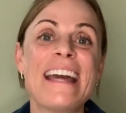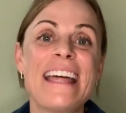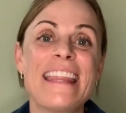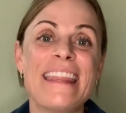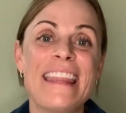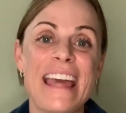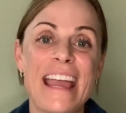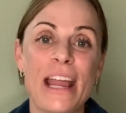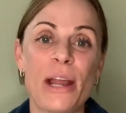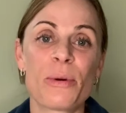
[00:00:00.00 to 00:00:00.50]

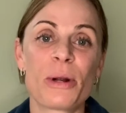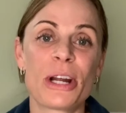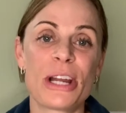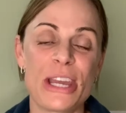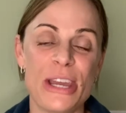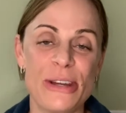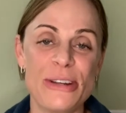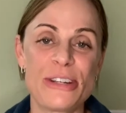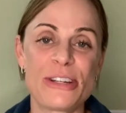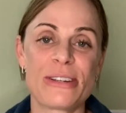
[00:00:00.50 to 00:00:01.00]
They were
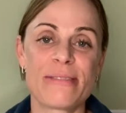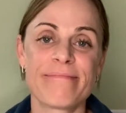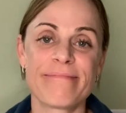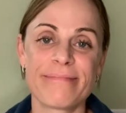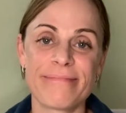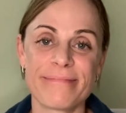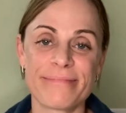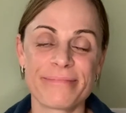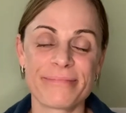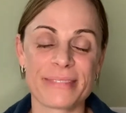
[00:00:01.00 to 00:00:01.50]
huge.
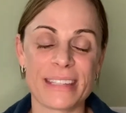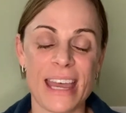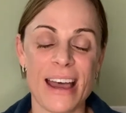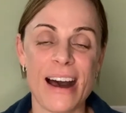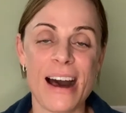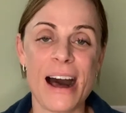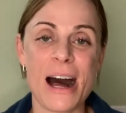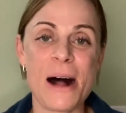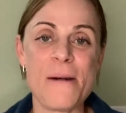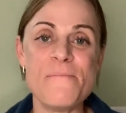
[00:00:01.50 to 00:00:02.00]

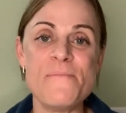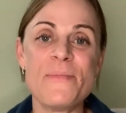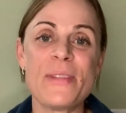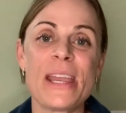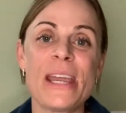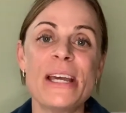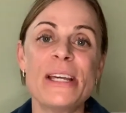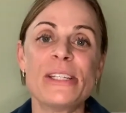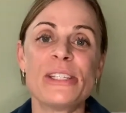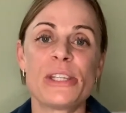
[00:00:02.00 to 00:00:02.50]

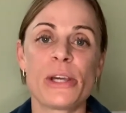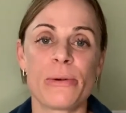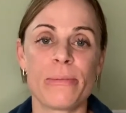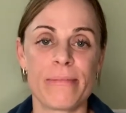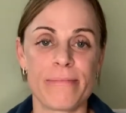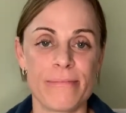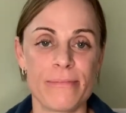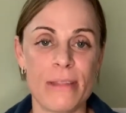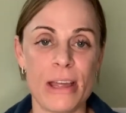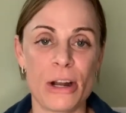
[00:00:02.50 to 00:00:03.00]
So
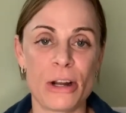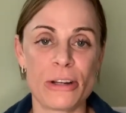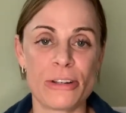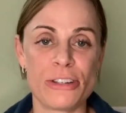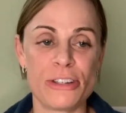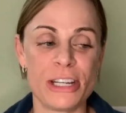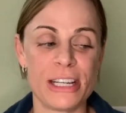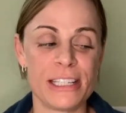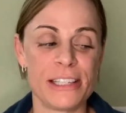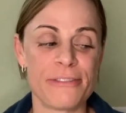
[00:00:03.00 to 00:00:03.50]
they're
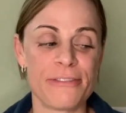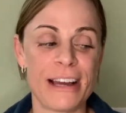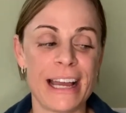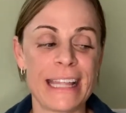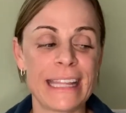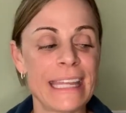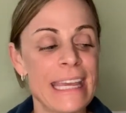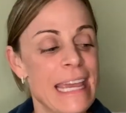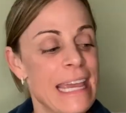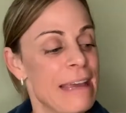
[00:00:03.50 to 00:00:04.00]
just
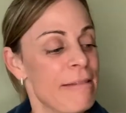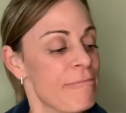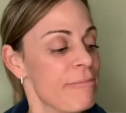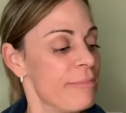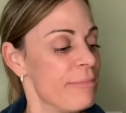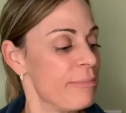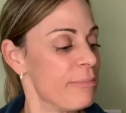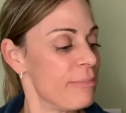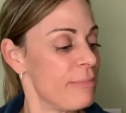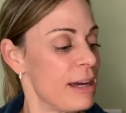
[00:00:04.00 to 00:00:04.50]
finally,
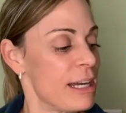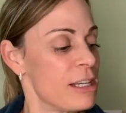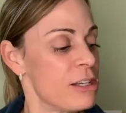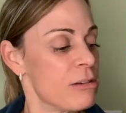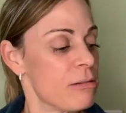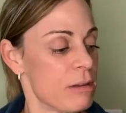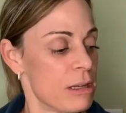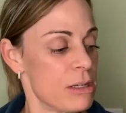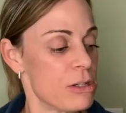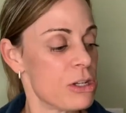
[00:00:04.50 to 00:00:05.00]
I
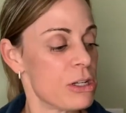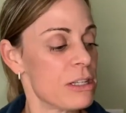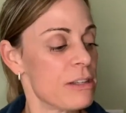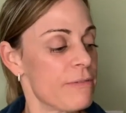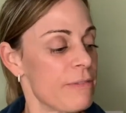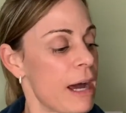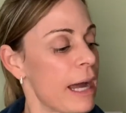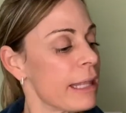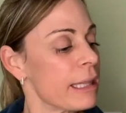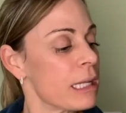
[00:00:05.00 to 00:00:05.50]
can just
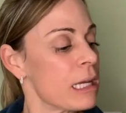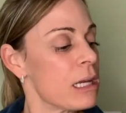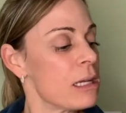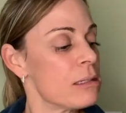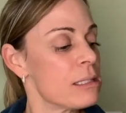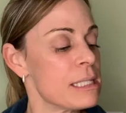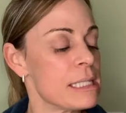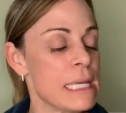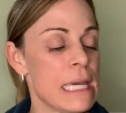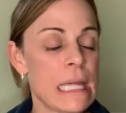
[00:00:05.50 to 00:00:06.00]
finally
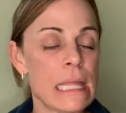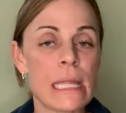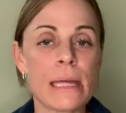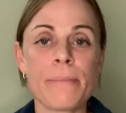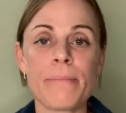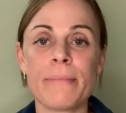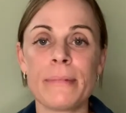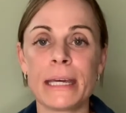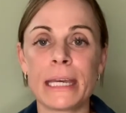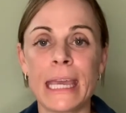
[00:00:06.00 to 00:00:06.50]
see
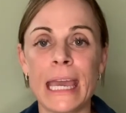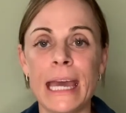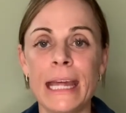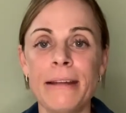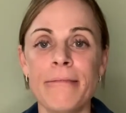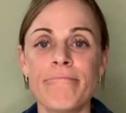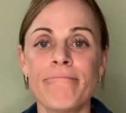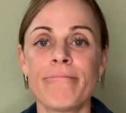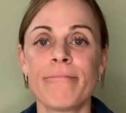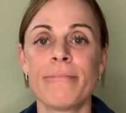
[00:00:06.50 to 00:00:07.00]
them again.
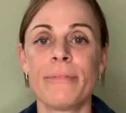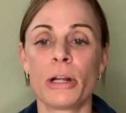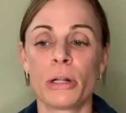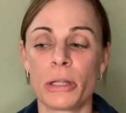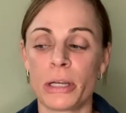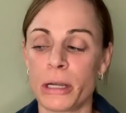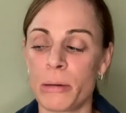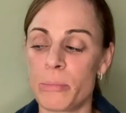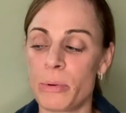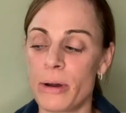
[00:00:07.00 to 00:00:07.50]
They're
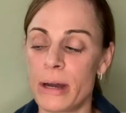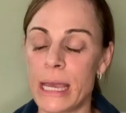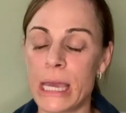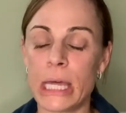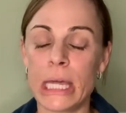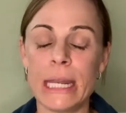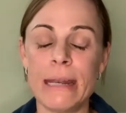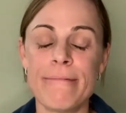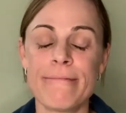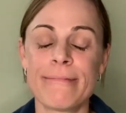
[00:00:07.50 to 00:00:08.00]
looking pretty
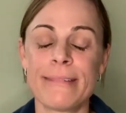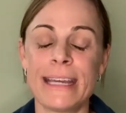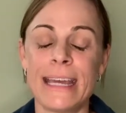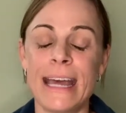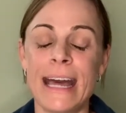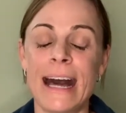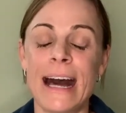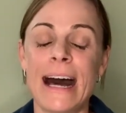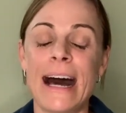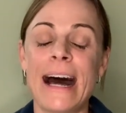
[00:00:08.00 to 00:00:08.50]
good.
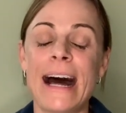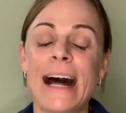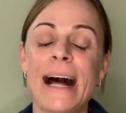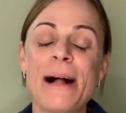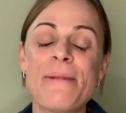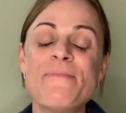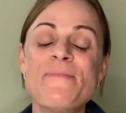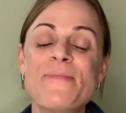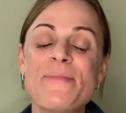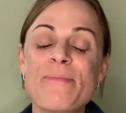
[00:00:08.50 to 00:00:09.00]

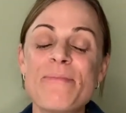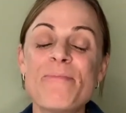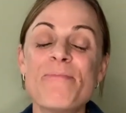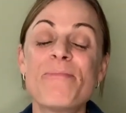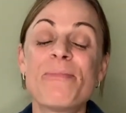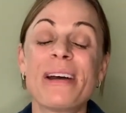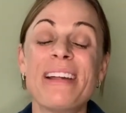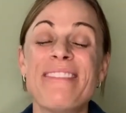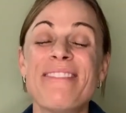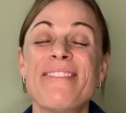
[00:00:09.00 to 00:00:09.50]

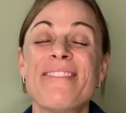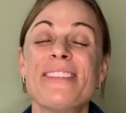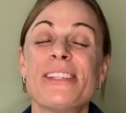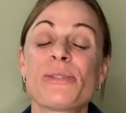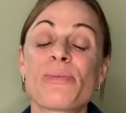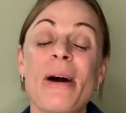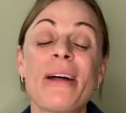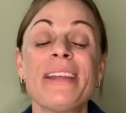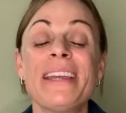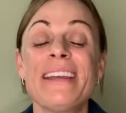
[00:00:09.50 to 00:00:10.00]
But
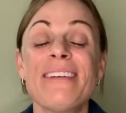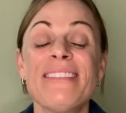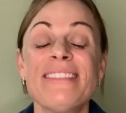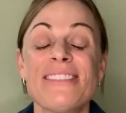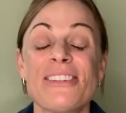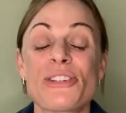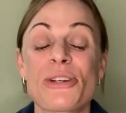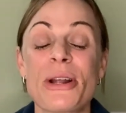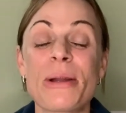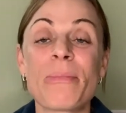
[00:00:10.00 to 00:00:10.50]
swelling
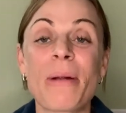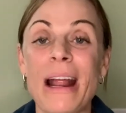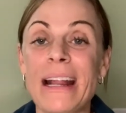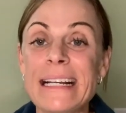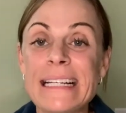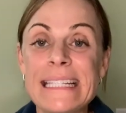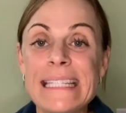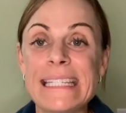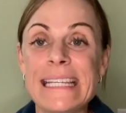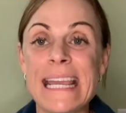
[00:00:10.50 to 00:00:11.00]
during
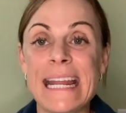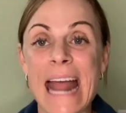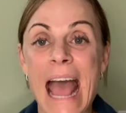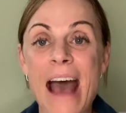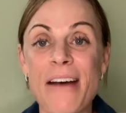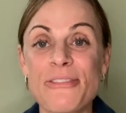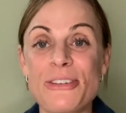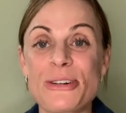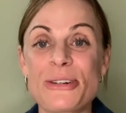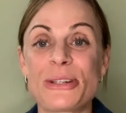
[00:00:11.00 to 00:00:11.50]
pregnancy and
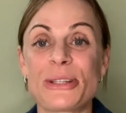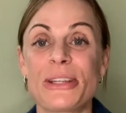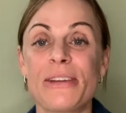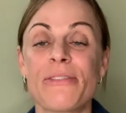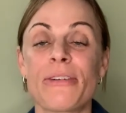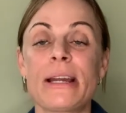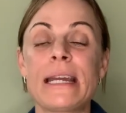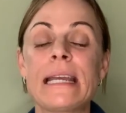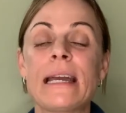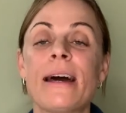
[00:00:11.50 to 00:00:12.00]
after
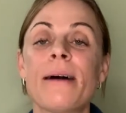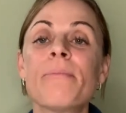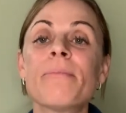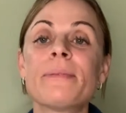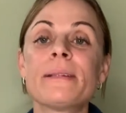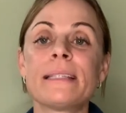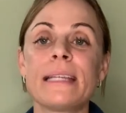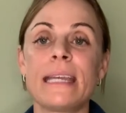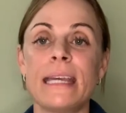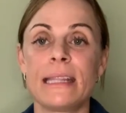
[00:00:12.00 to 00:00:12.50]
delivery,
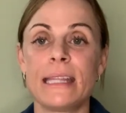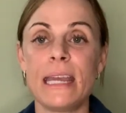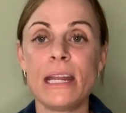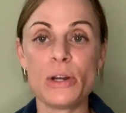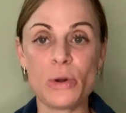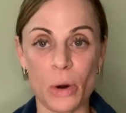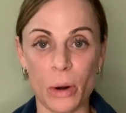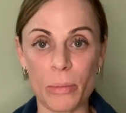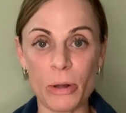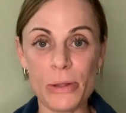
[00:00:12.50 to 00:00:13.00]
completely
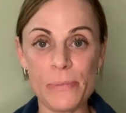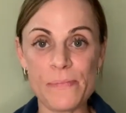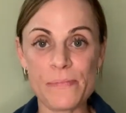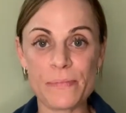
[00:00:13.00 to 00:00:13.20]
normal.